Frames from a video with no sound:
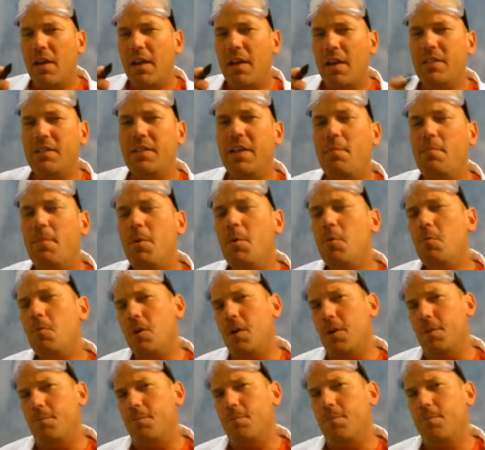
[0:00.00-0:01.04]
Example
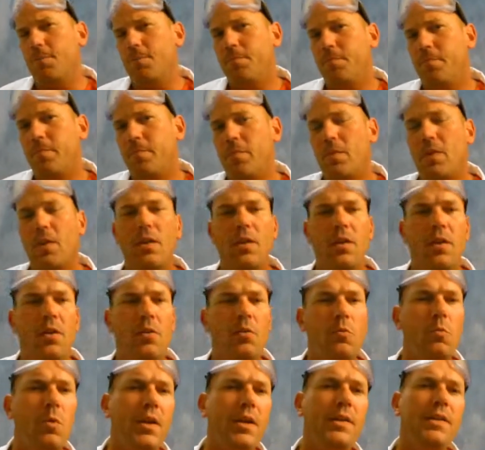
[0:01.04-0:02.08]
one
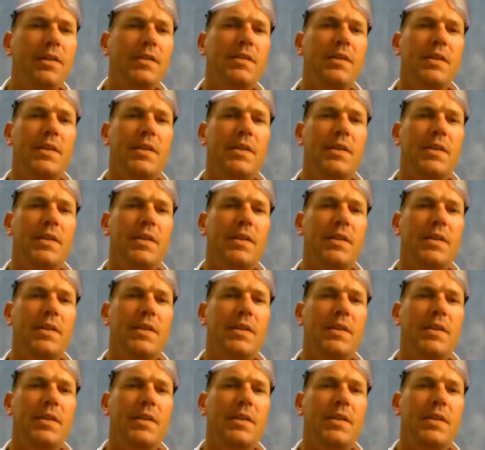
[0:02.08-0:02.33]
What is